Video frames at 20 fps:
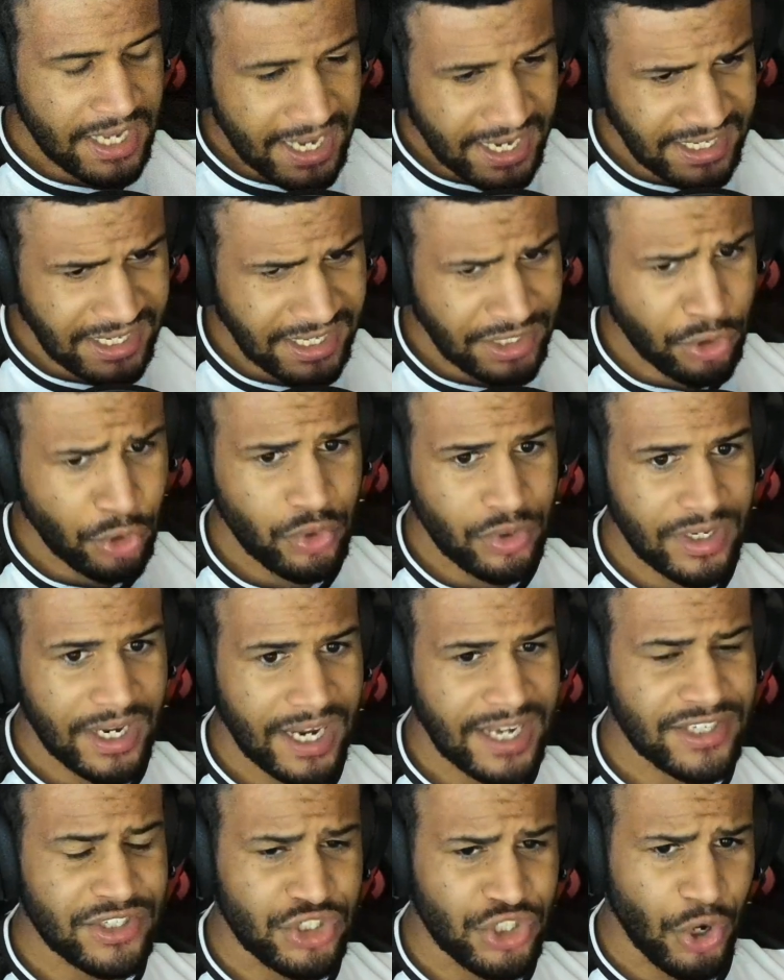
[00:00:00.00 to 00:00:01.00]
And I know you guys
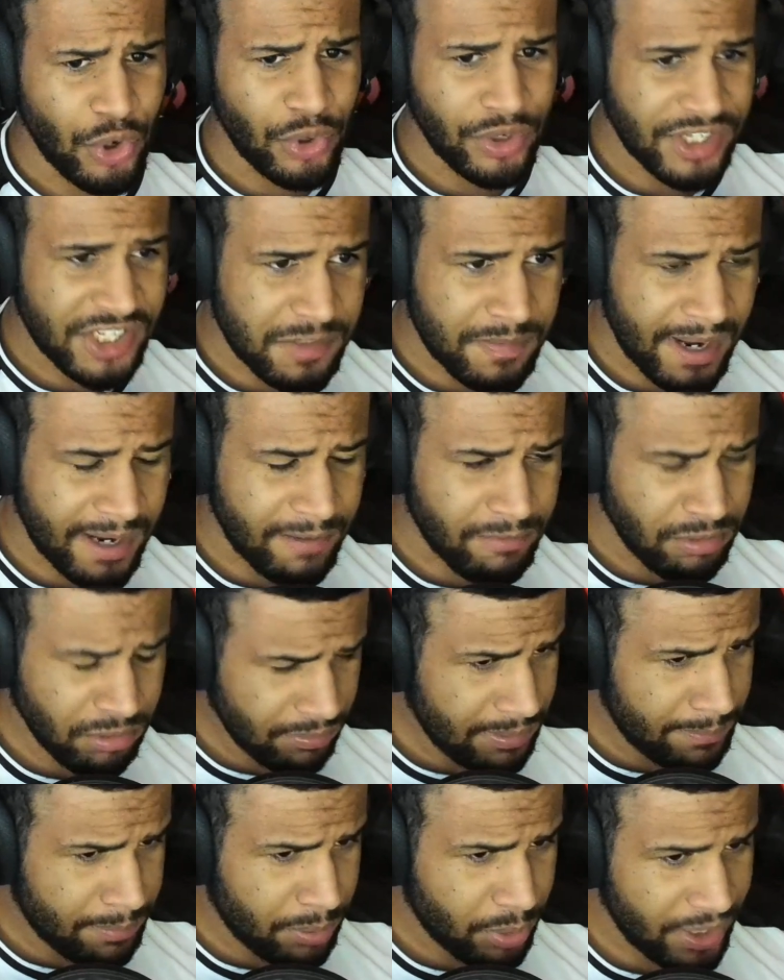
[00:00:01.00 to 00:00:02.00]
don't expect me to be
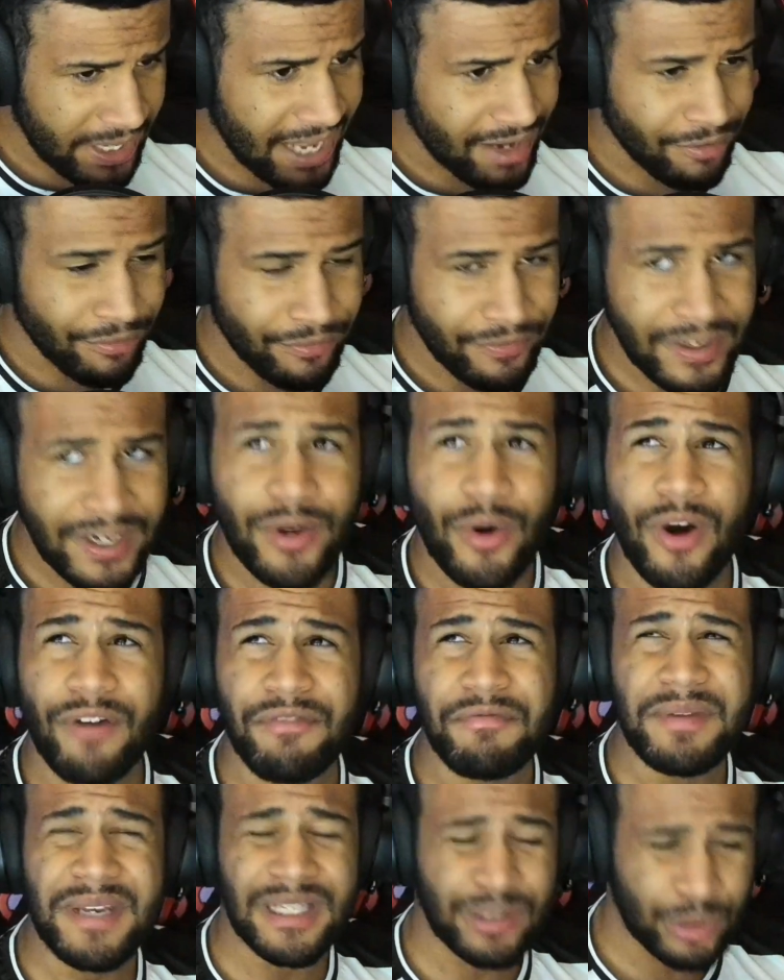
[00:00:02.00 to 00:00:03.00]
putting out a video of me
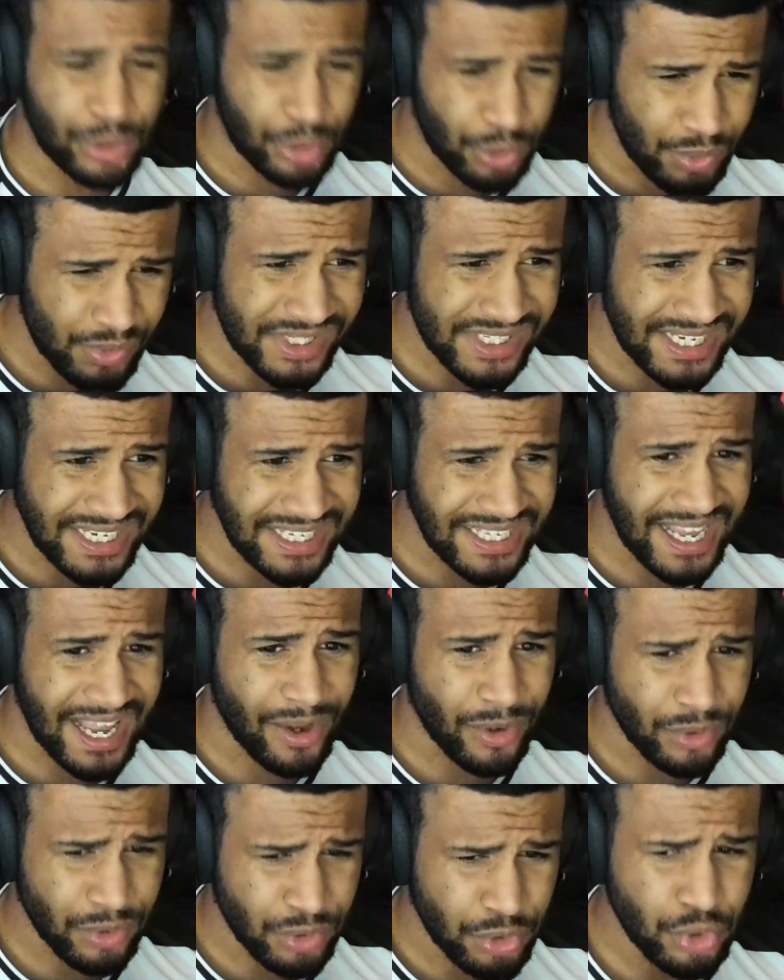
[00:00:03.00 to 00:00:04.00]
losing now,
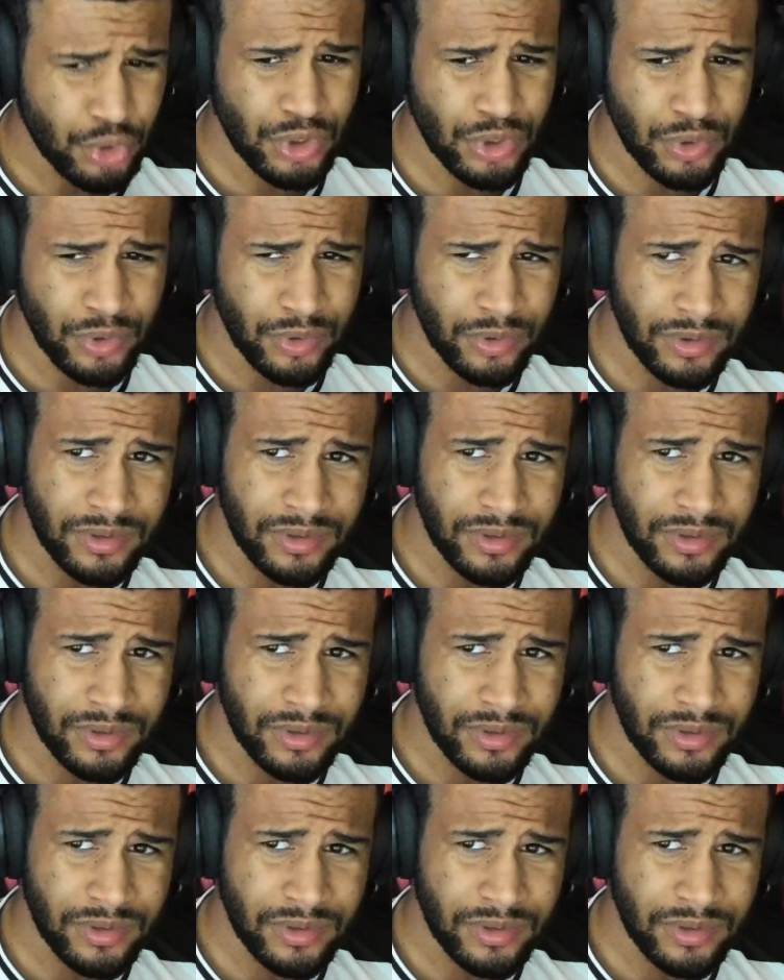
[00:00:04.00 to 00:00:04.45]
do you?